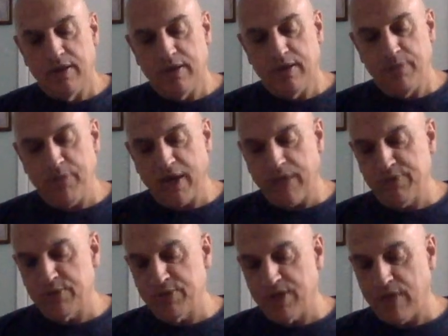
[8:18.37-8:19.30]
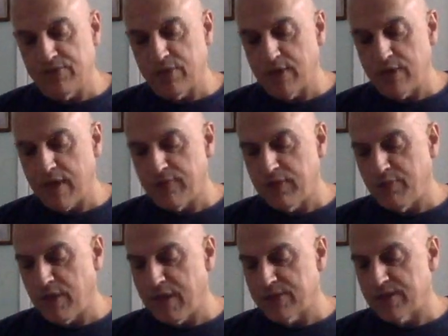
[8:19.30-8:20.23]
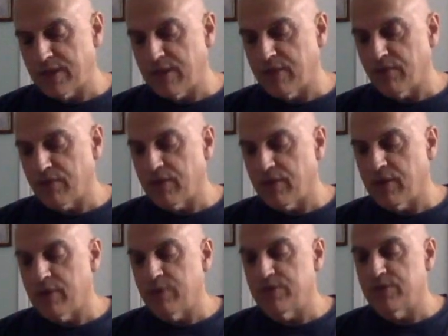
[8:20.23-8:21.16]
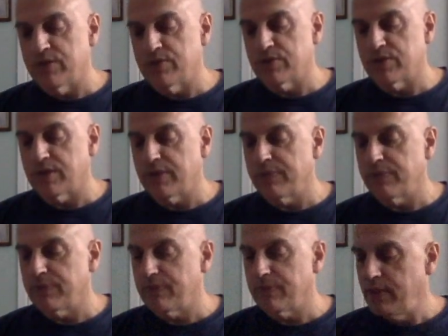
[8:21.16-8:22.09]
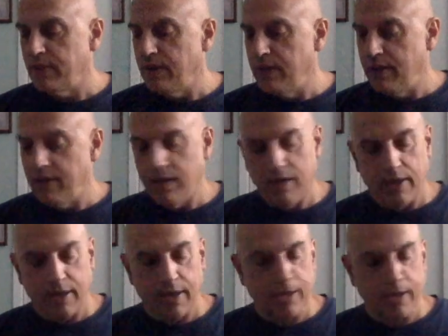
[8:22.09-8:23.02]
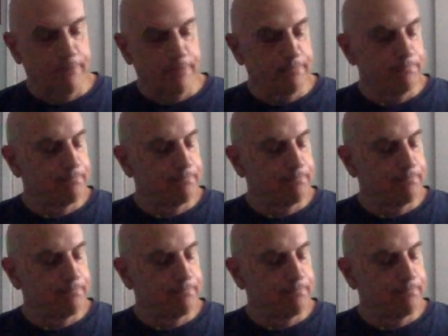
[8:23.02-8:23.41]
The pickups themselves don't have any plastic covering on them, which is interesting. The